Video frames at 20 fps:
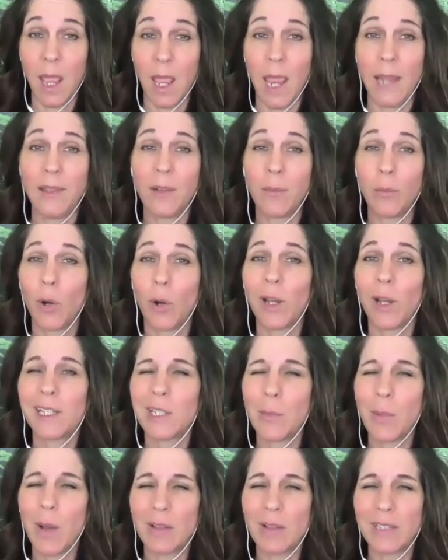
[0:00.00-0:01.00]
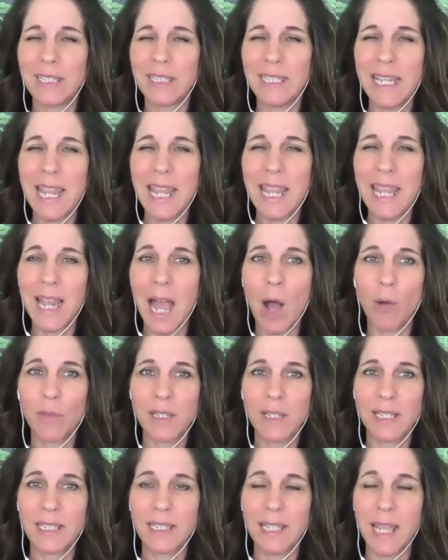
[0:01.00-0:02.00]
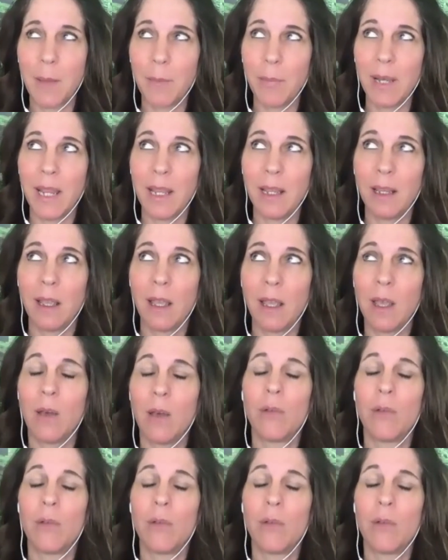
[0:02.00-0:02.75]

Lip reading: And the work is about seeing how this is happening